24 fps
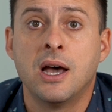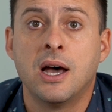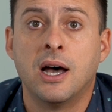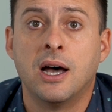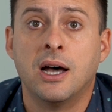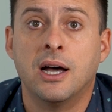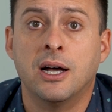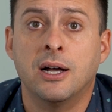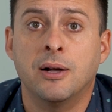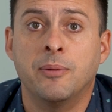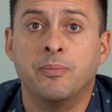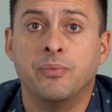
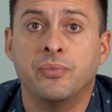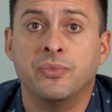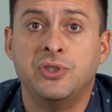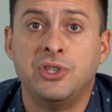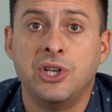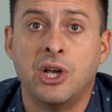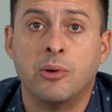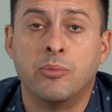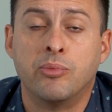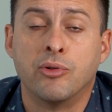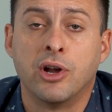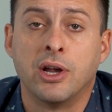um,
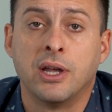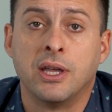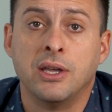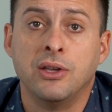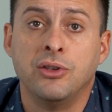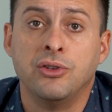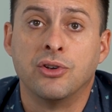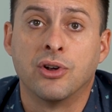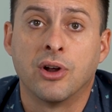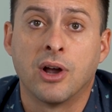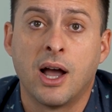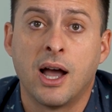
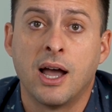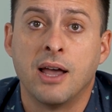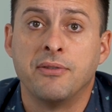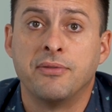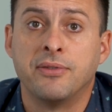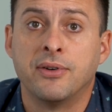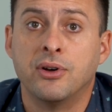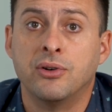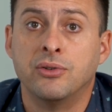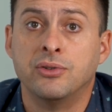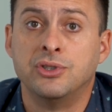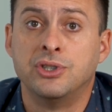jailbreaking your
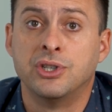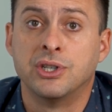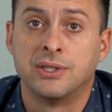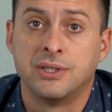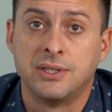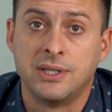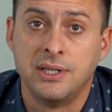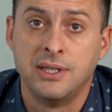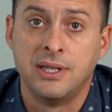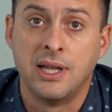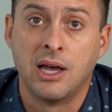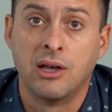iPhone
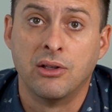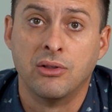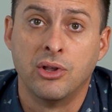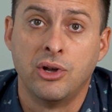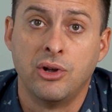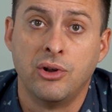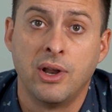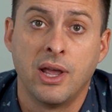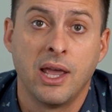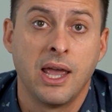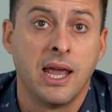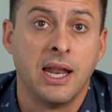just to
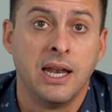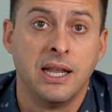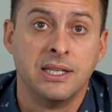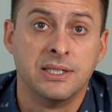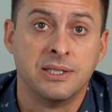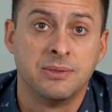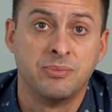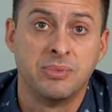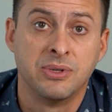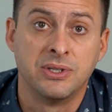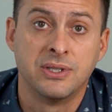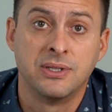download any
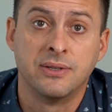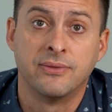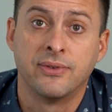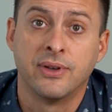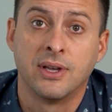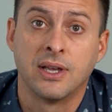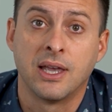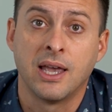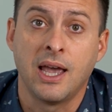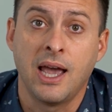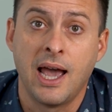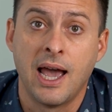
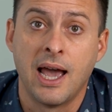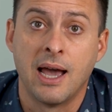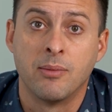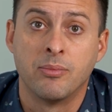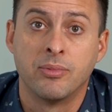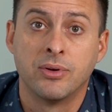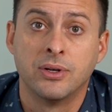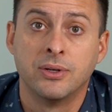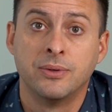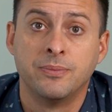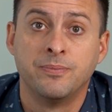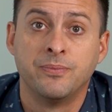specific app.
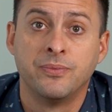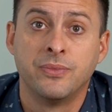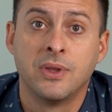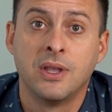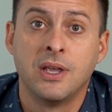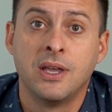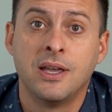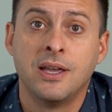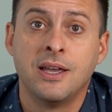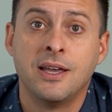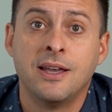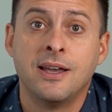
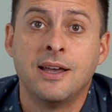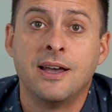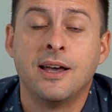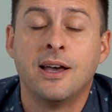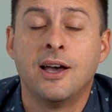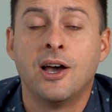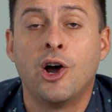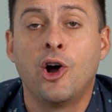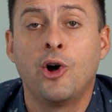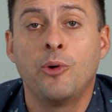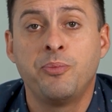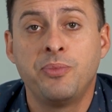
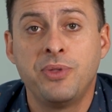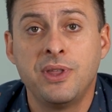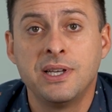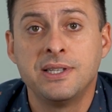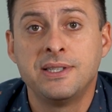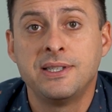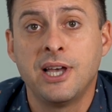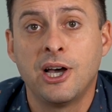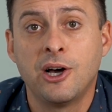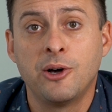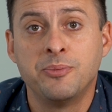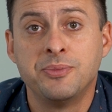Hope
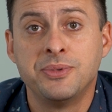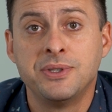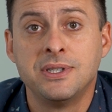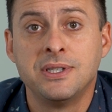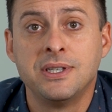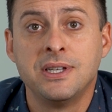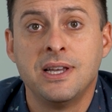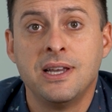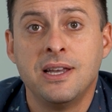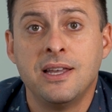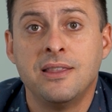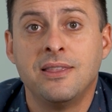this helps.
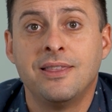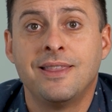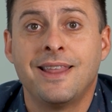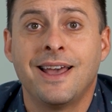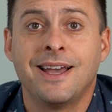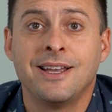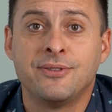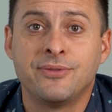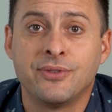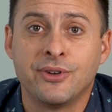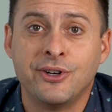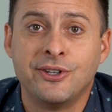
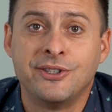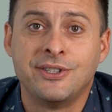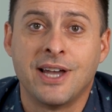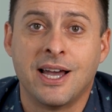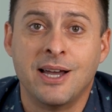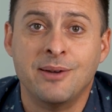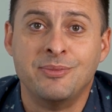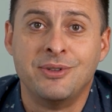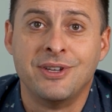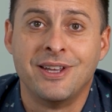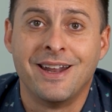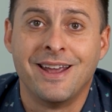Thanks for your
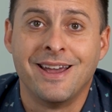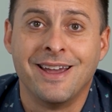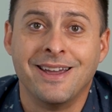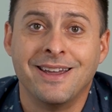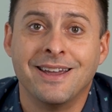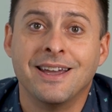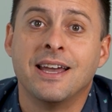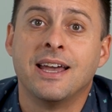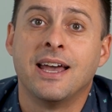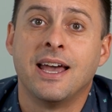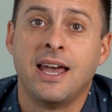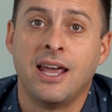time today,
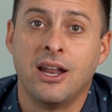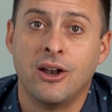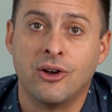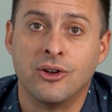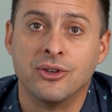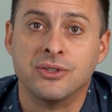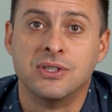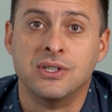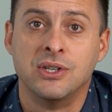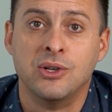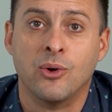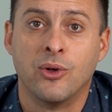and I'll
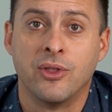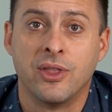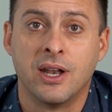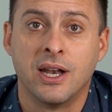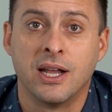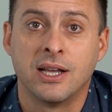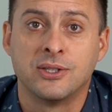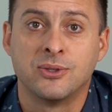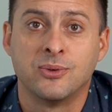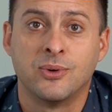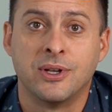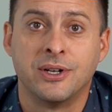see you on the
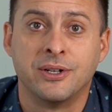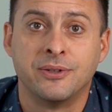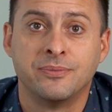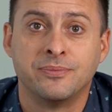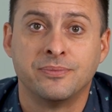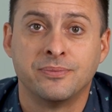next one.